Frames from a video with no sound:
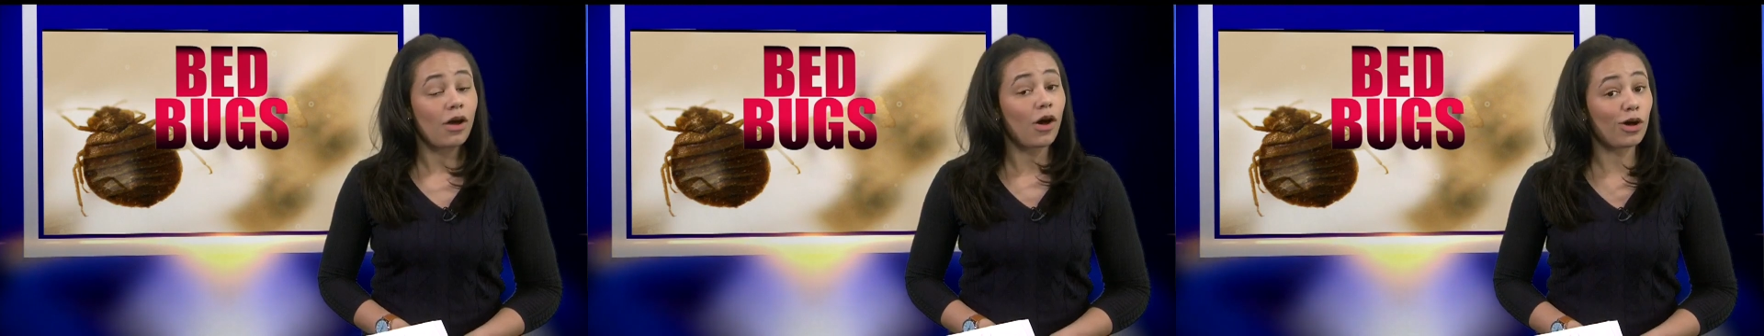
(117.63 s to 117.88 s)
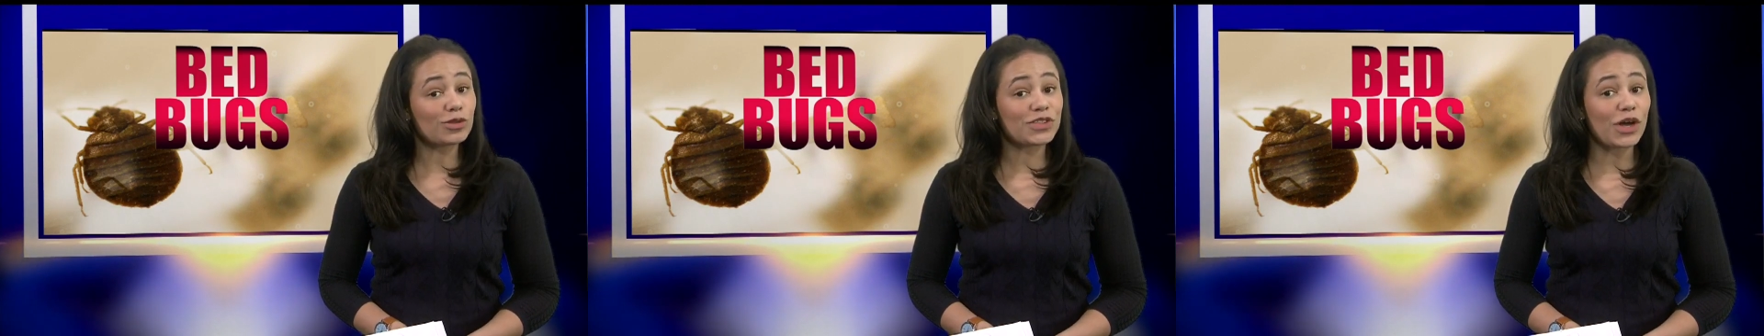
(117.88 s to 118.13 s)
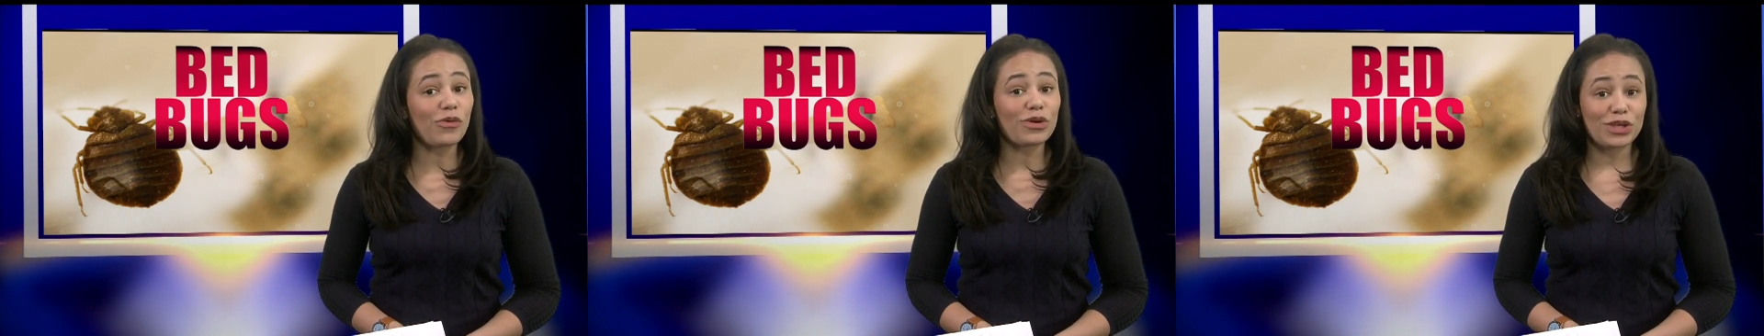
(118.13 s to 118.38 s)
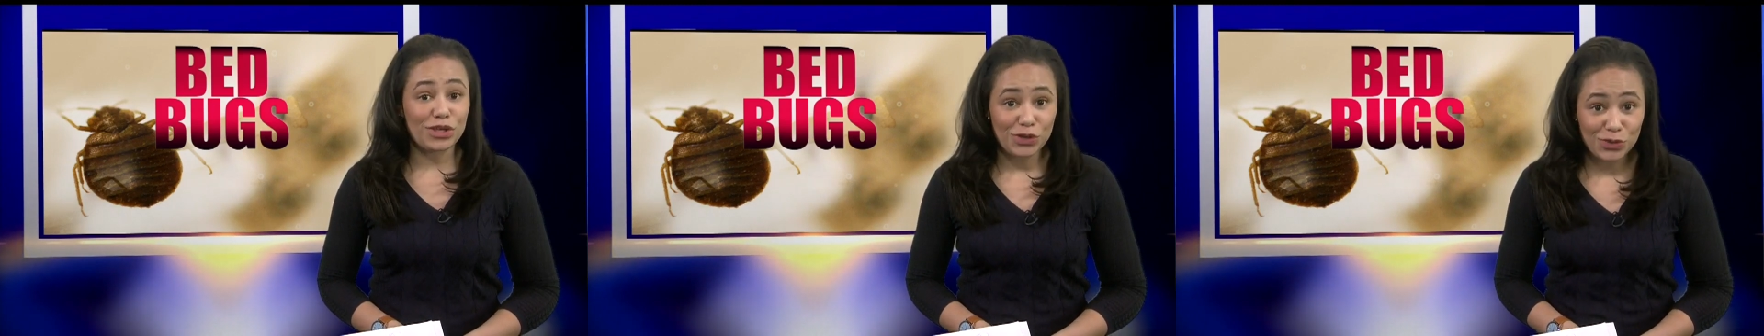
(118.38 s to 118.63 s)
Also,
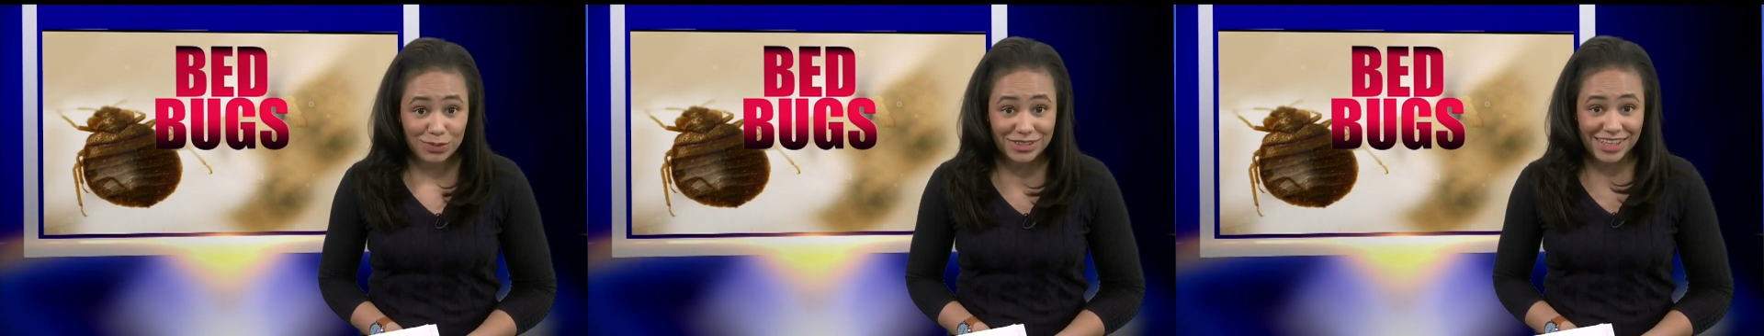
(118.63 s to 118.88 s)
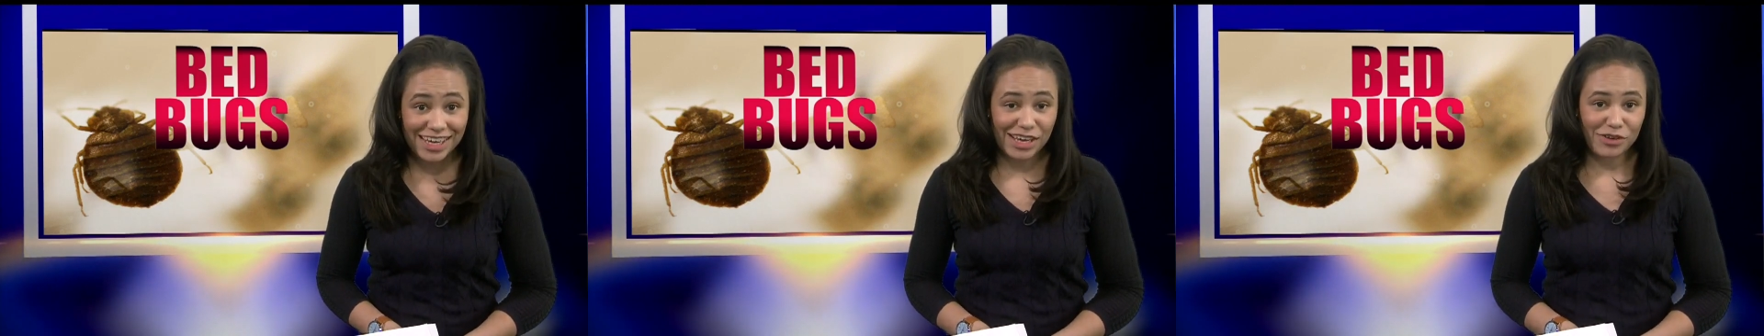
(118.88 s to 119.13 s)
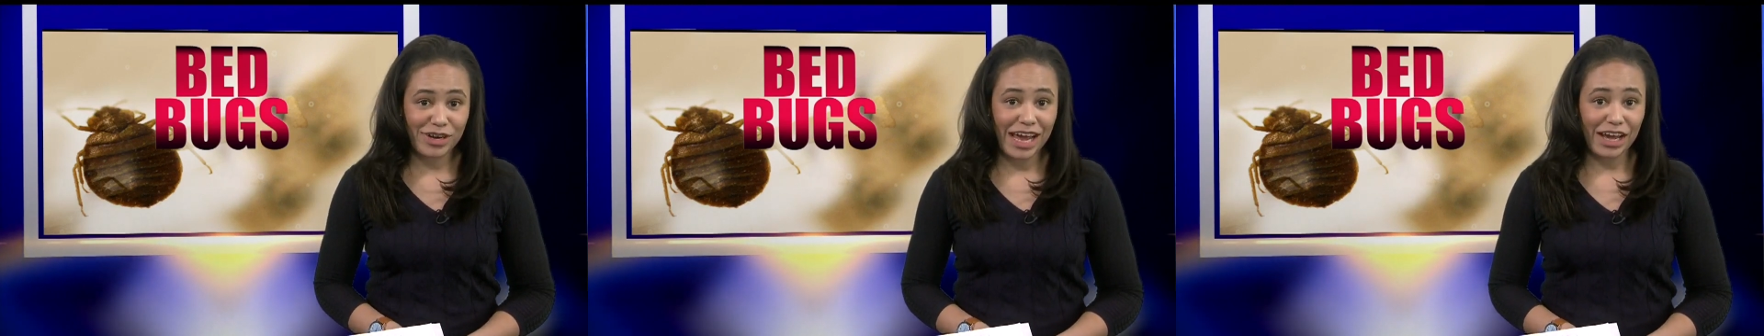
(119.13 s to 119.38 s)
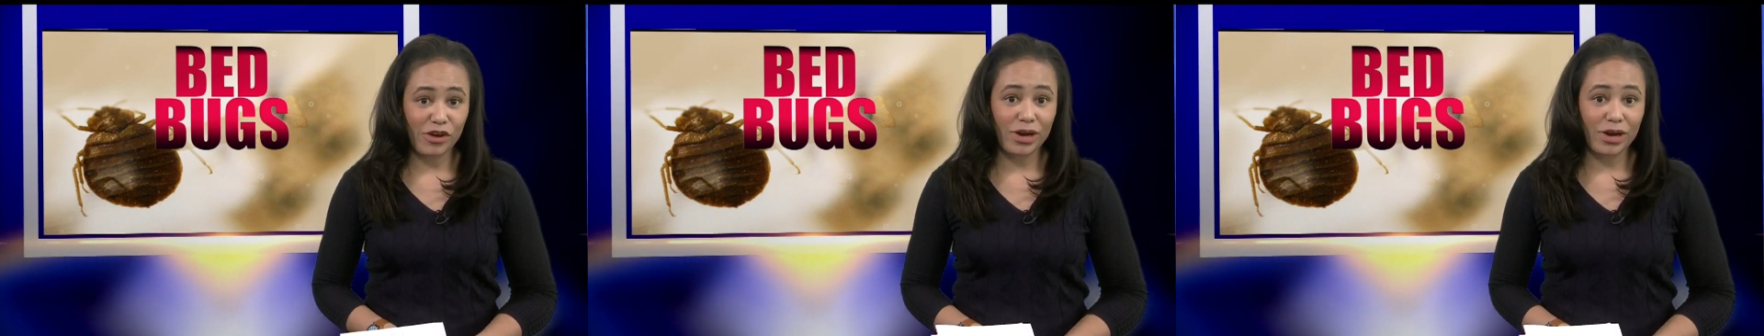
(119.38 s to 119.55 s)
use the internet.